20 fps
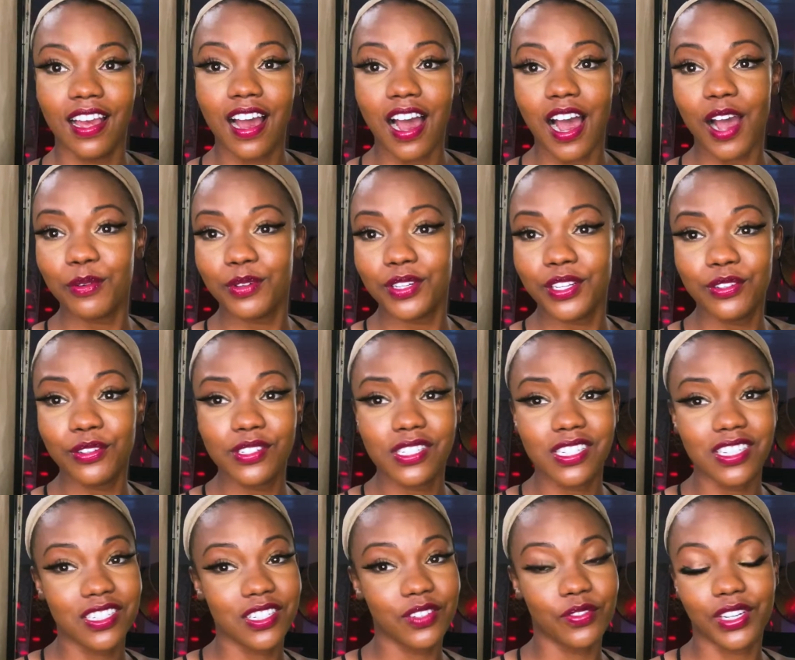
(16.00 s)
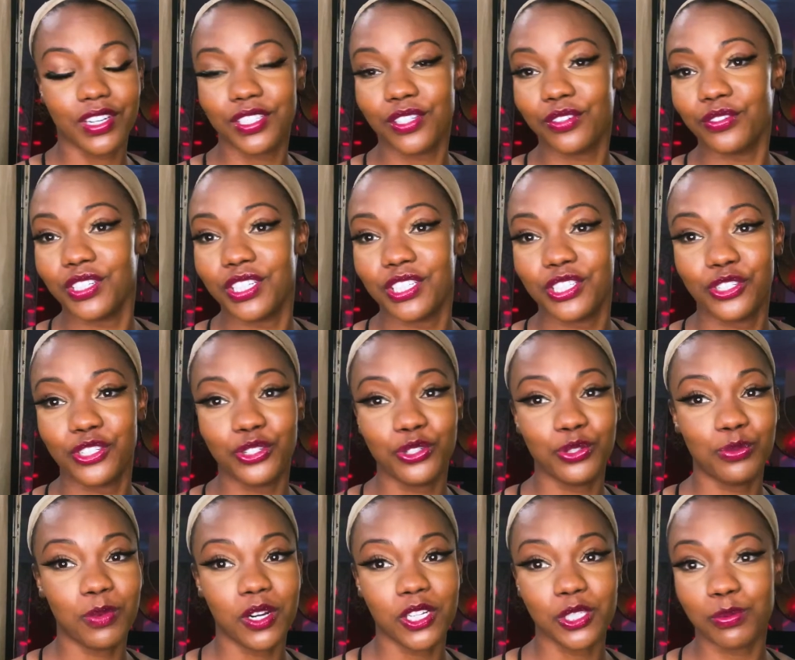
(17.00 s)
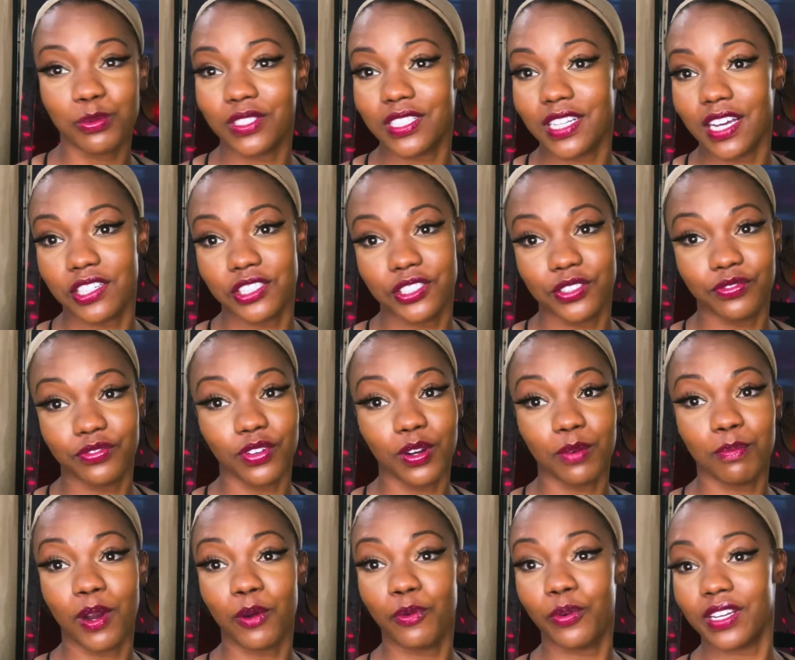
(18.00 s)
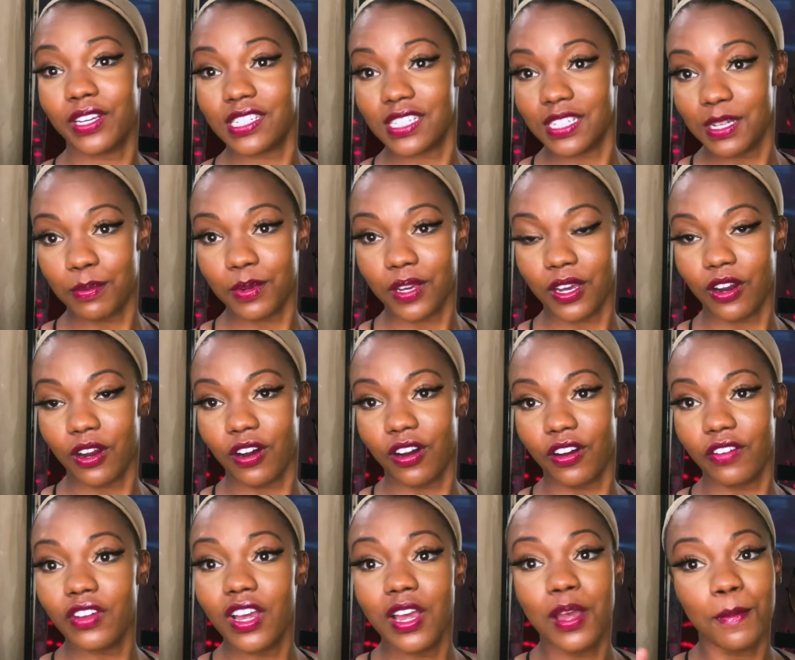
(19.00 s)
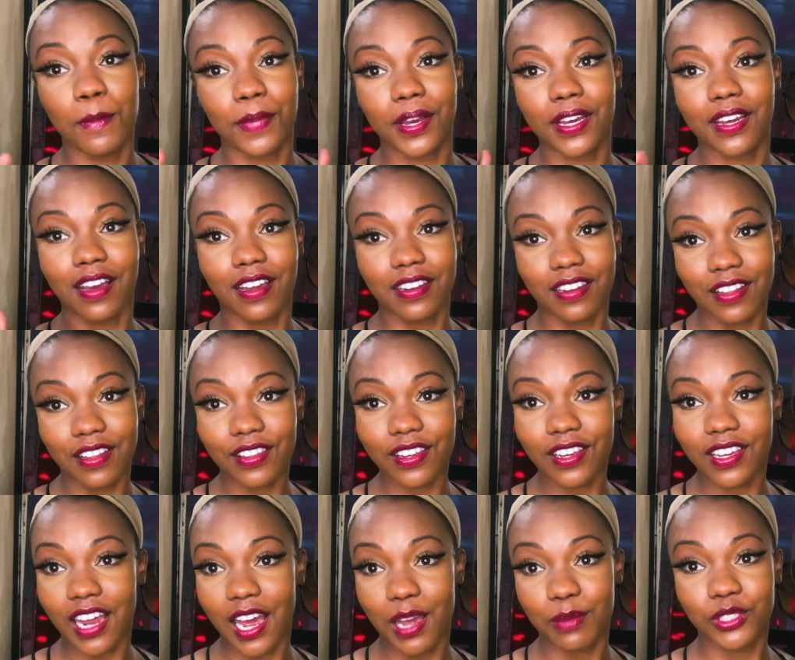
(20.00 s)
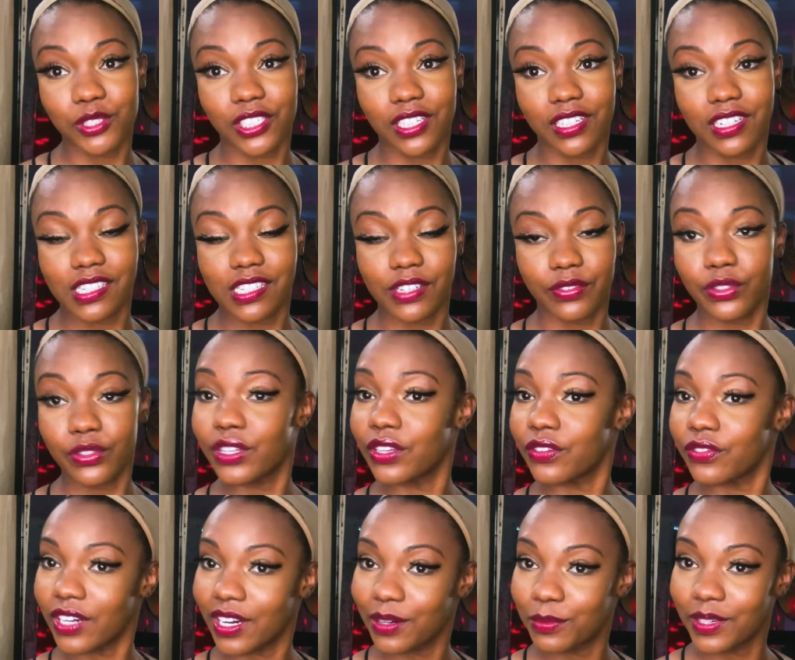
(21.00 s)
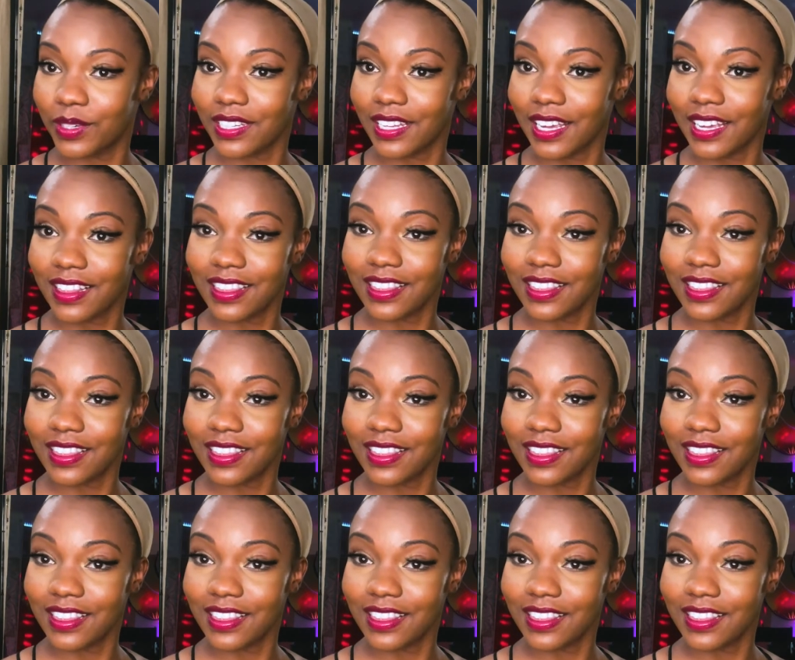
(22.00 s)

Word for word: I would use this if I don't need too much protection from my wig slipping off. But another good option is if you can find one like